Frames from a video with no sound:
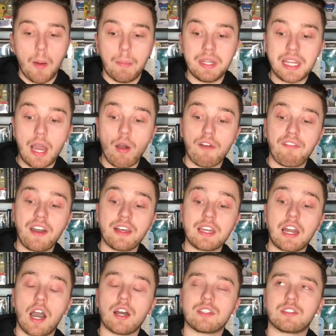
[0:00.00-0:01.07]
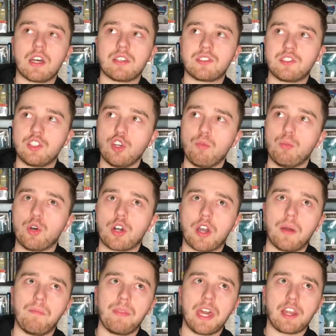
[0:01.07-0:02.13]
But now I finally got a
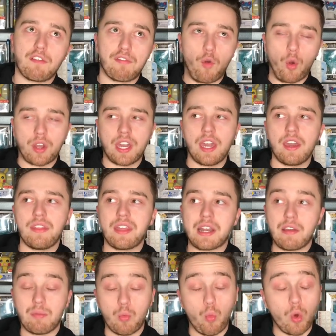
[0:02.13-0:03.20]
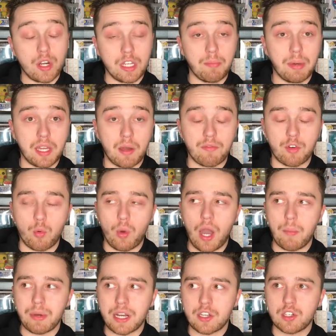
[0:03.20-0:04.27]
steelbook and a 4K that I've been wanting to pick up for a
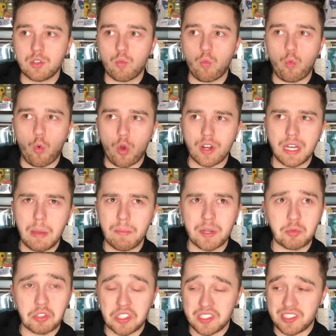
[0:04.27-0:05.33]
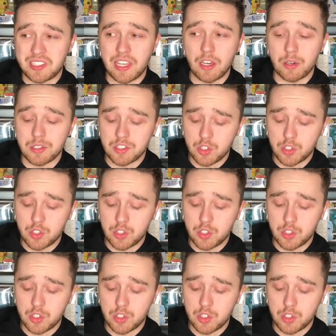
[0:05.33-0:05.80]
while, but I couldn't warrant it, but it was on sale.